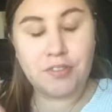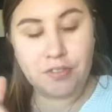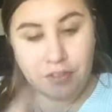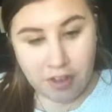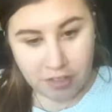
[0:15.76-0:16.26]

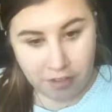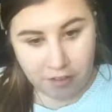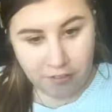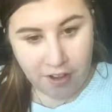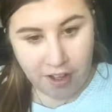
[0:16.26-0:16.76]
click the little
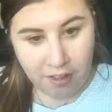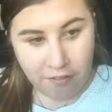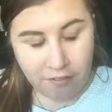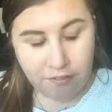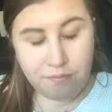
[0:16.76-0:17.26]
follow
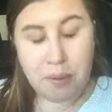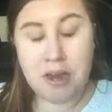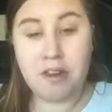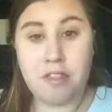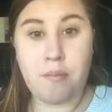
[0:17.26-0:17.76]
button
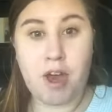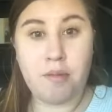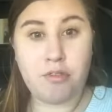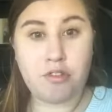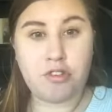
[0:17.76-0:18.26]
in the bottom
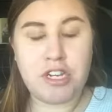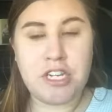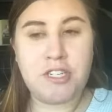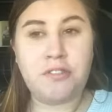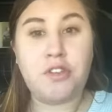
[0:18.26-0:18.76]

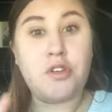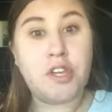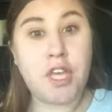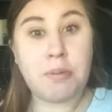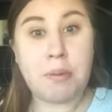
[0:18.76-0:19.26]
screen so you can
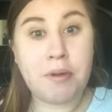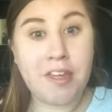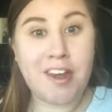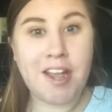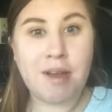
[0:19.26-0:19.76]
keep up with
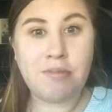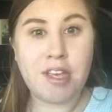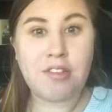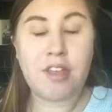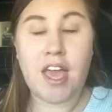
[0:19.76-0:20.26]
any
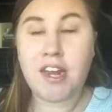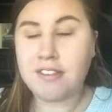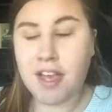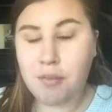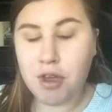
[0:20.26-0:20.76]
updates
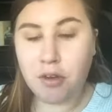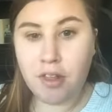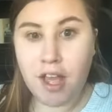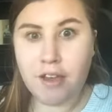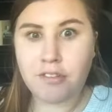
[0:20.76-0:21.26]
anytime we go
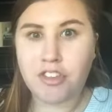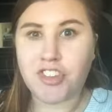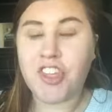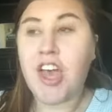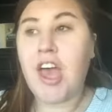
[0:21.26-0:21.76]
live, which is
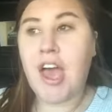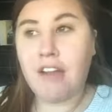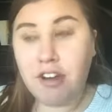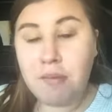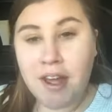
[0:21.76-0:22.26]

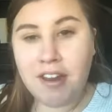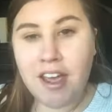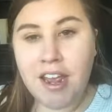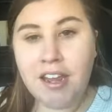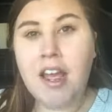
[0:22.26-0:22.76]
every
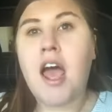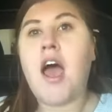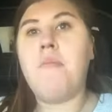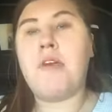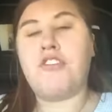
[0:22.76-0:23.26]
Monday.
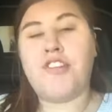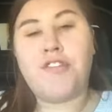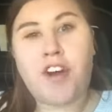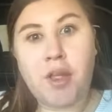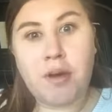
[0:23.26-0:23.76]
Make sure you
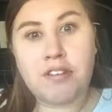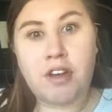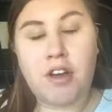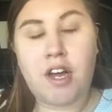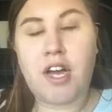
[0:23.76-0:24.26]
follow us
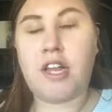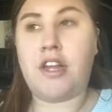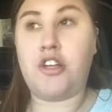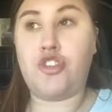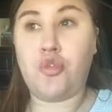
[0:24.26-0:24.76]
on
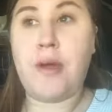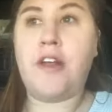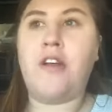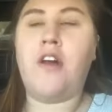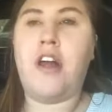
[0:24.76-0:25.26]

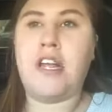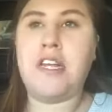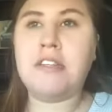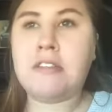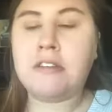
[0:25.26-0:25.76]
Twitter, on
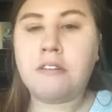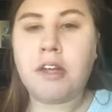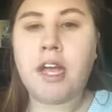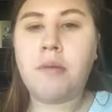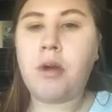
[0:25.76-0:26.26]

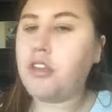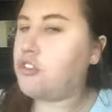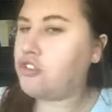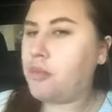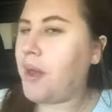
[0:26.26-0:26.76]
Instagram, on
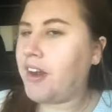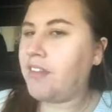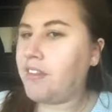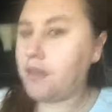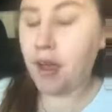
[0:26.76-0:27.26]
YouTube,
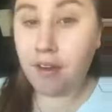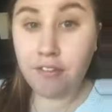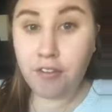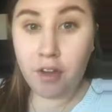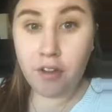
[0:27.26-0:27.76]
anything that you haven't
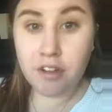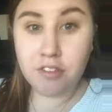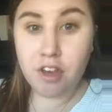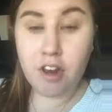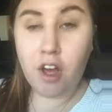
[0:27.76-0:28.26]
followed us
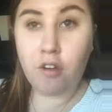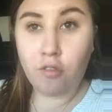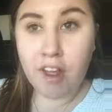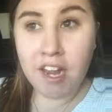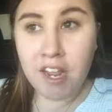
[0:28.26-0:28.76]
on
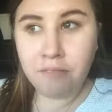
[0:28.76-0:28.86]
already.